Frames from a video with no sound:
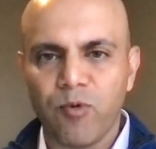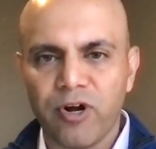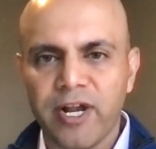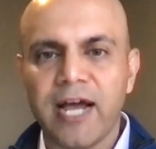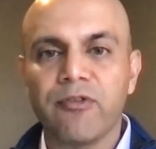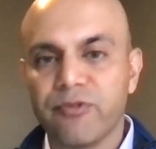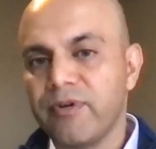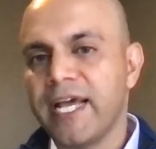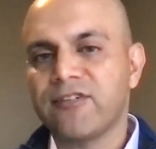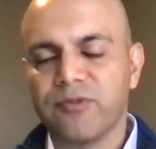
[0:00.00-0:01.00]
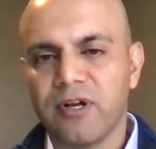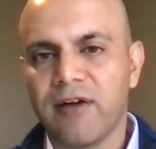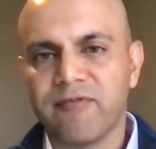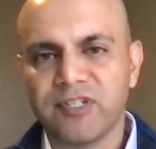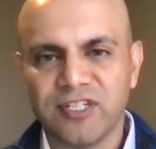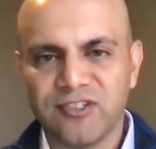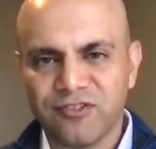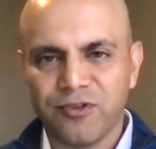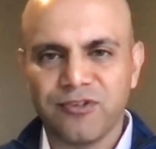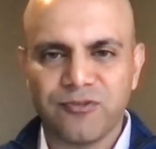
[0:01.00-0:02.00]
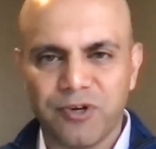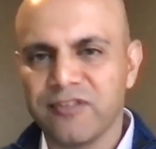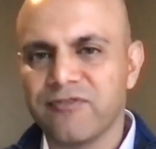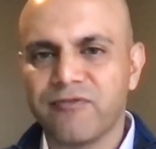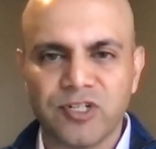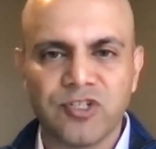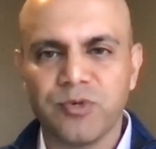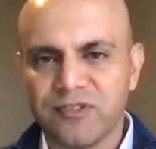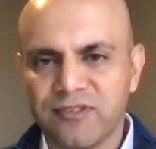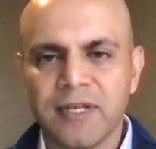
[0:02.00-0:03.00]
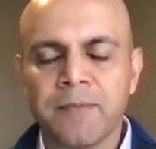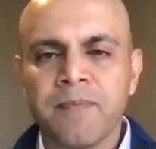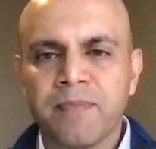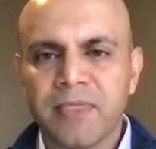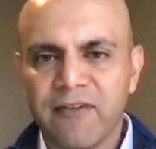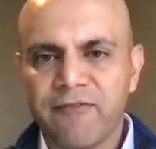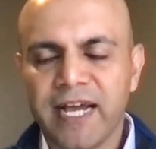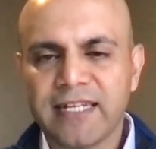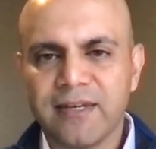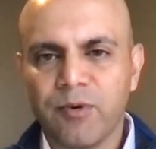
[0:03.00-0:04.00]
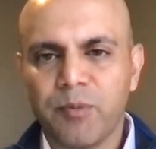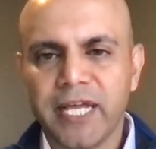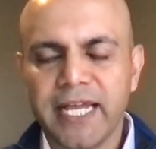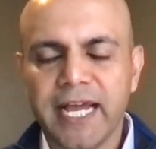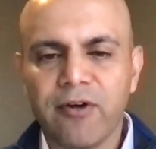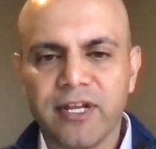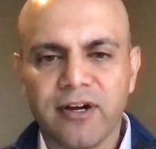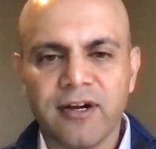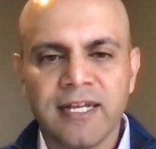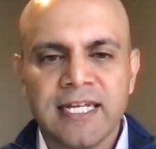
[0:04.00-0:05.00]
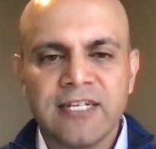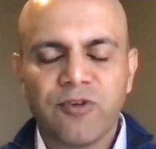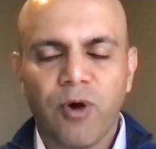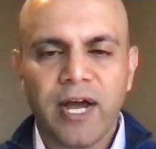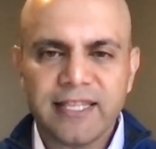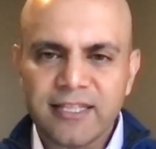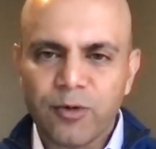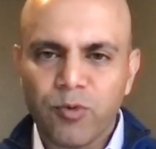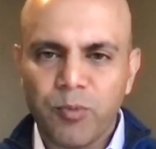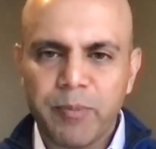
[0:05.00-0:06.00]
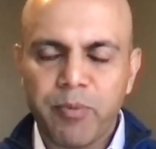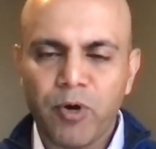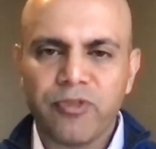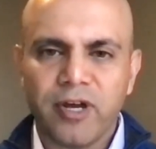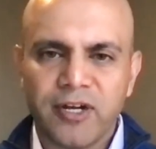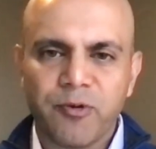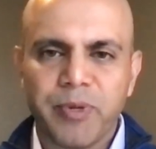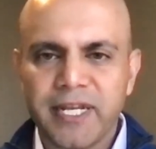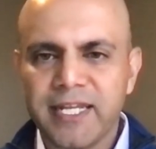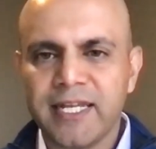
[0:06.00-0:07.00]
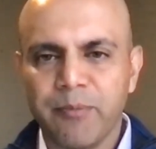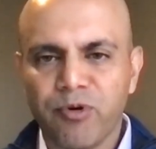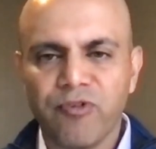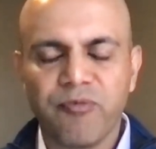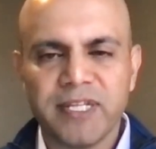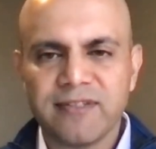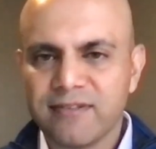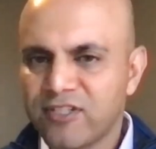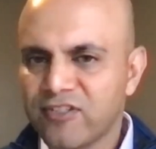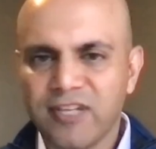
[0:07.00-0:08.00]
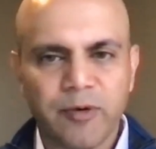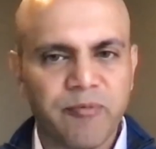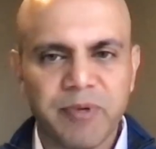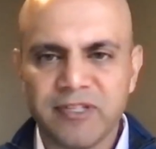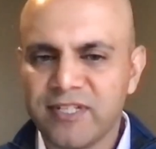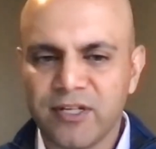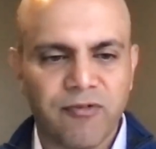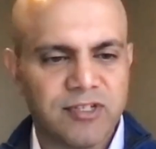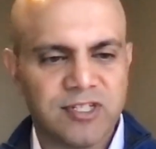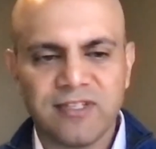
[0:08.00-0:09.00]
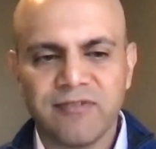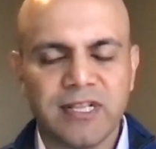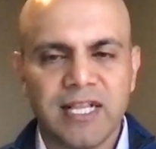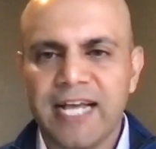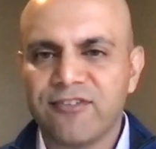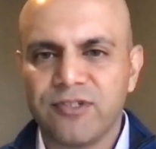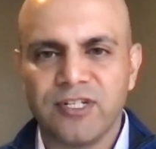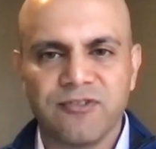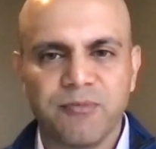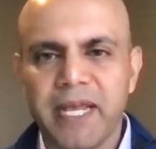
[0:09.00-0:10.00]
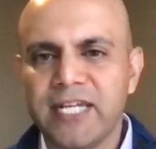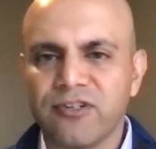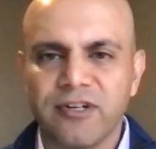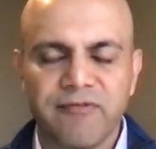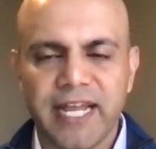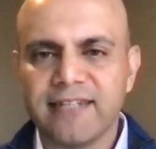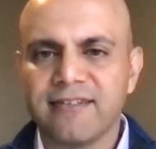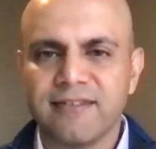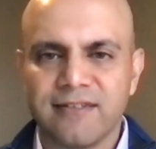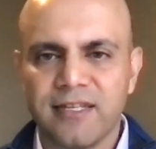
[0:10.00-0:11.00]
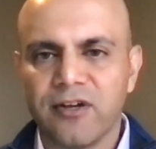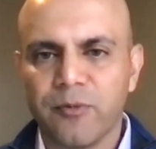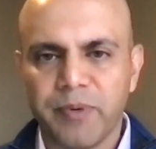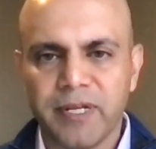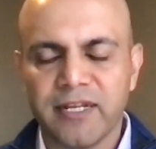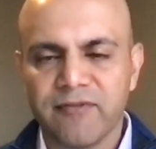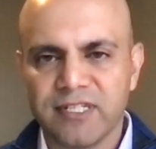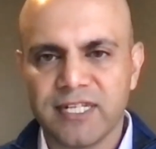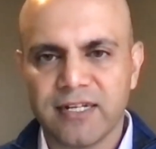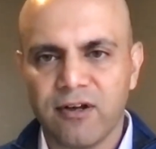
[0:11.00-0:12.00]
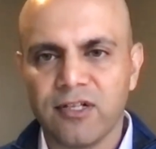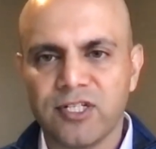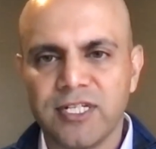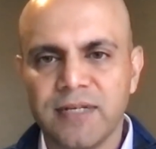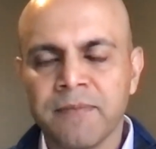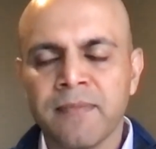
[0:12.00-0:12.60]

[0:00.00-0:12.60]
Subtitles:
more now through natural conversation. So there's sort of this virtuous effect that will play out here. So I think there will be both underpinning improvements, just like we've been seeing over just even the last 2 years, major advances in the underpinning of the technology